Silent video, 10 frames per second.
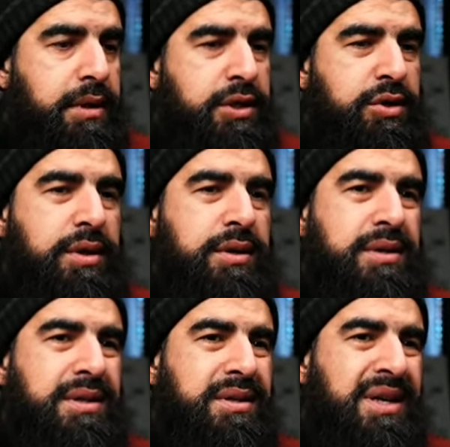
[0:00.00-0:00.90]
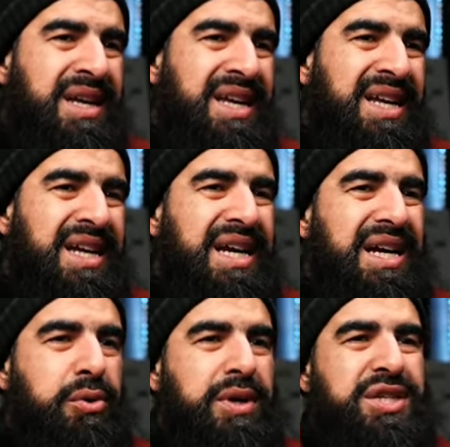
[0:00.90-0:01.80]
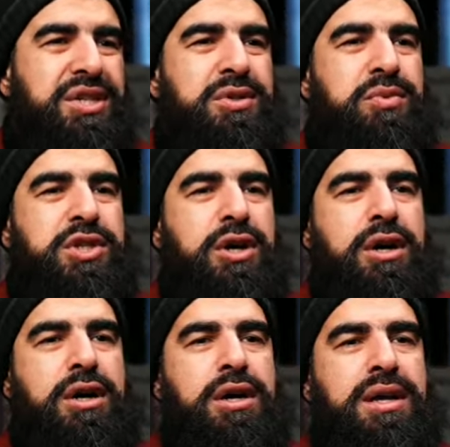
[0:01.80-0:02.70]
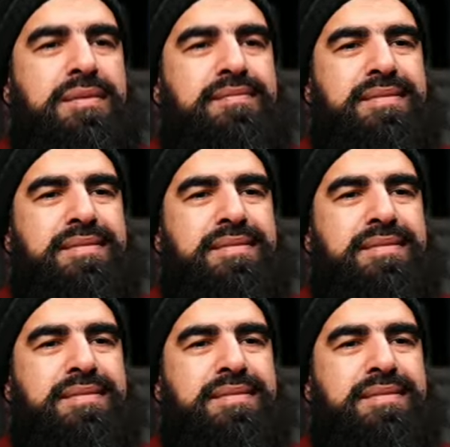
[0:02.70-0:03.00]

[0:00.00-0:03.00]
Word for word: so uh, uh, questions which are